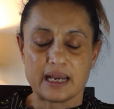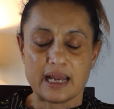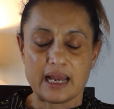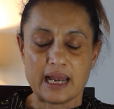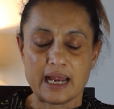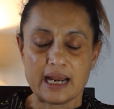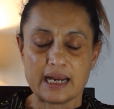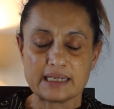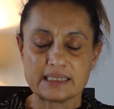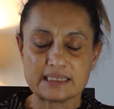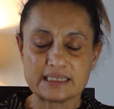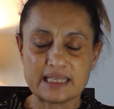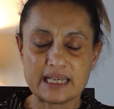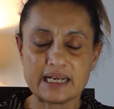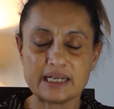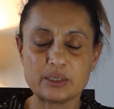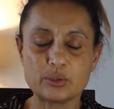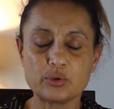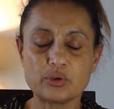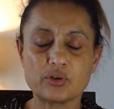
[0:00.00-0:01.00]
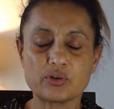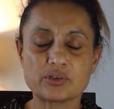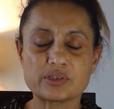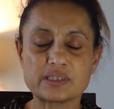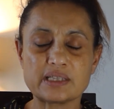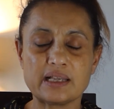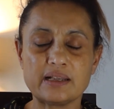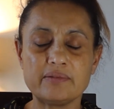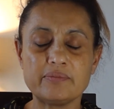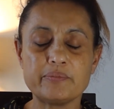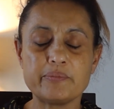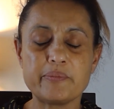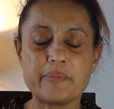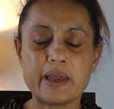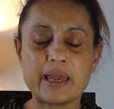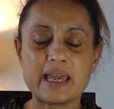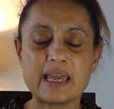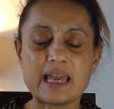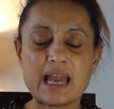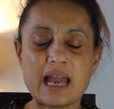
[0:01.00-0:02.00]
and say to yourself,
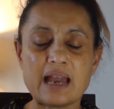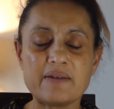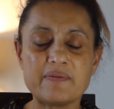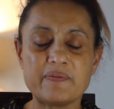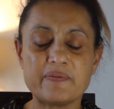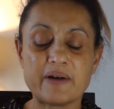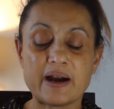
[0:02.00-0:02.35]
may I